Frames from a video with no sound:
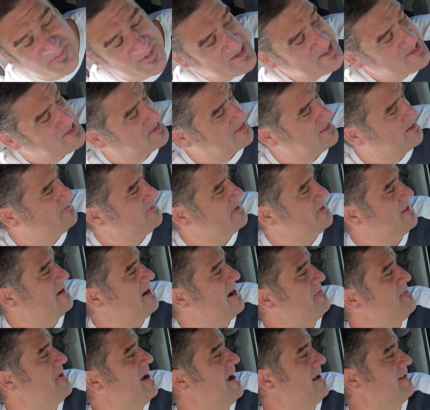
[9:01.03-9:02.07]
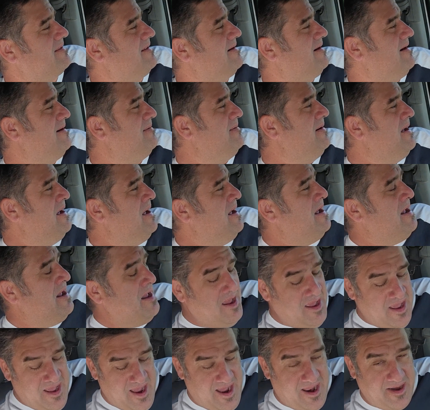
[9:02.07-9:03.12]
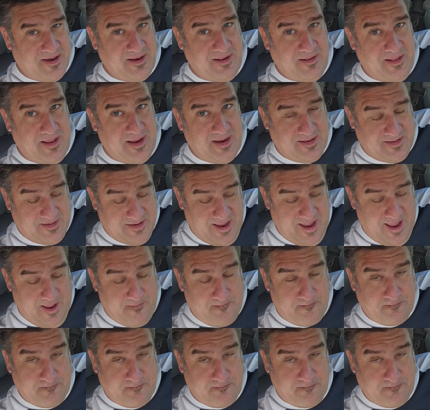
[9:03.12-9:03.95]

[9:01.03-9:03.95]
fun of something and then I backed it up. How do you like that?